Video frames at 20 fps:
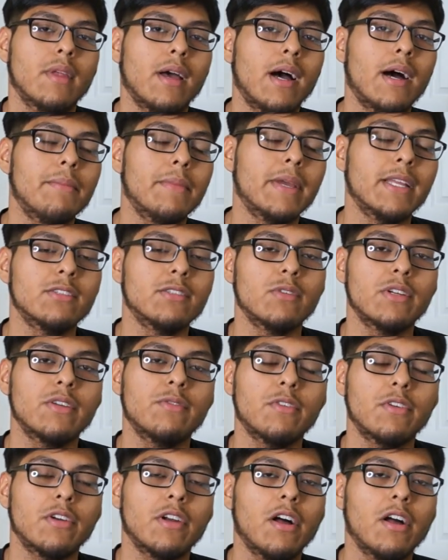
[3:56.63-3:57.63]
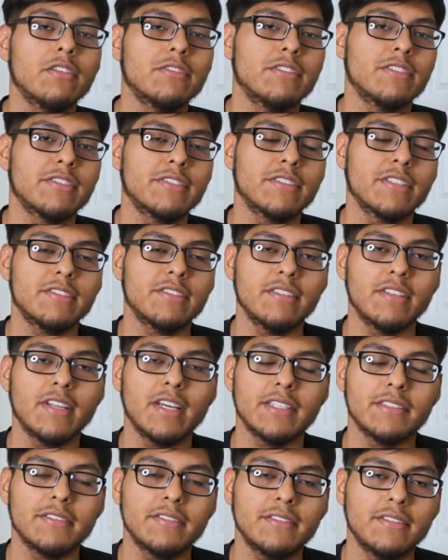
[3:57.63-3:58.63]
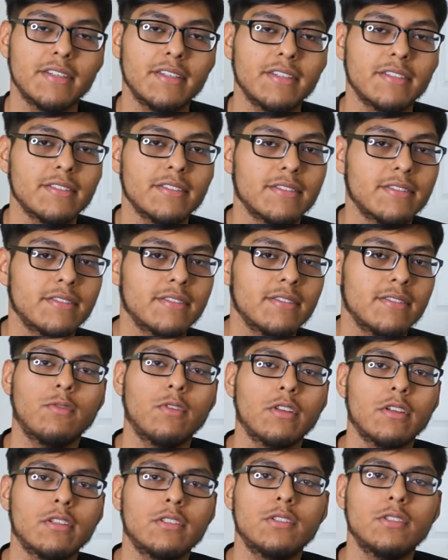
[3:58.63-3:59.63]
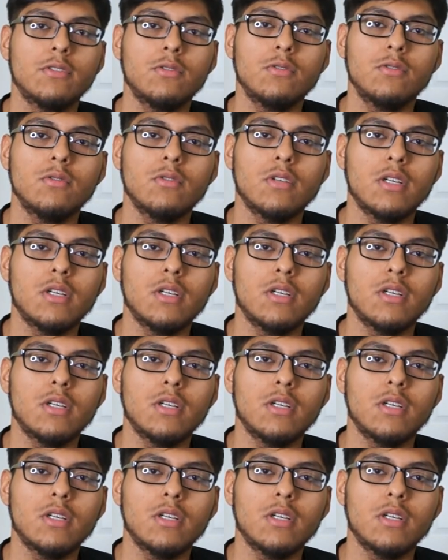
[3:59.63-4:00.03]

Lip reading: I made $24.69. For the 2